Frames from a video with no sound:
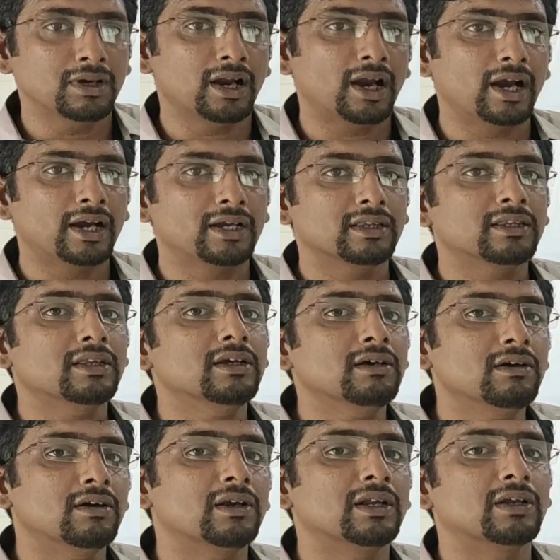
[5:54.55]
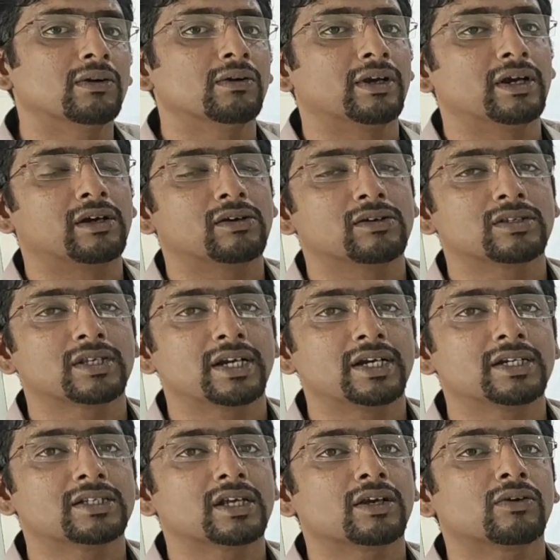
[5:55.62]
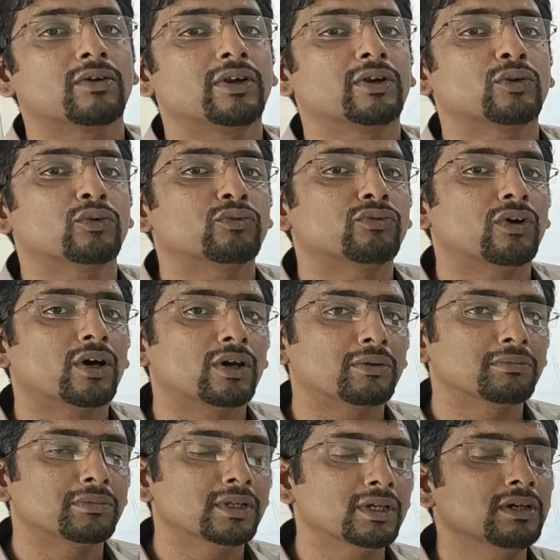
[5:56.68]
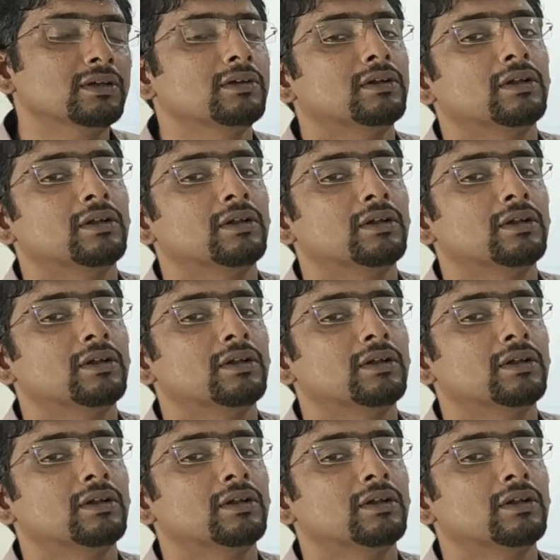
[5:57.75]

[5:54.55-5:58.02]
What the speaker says: and the oligodendrocytes are going to form the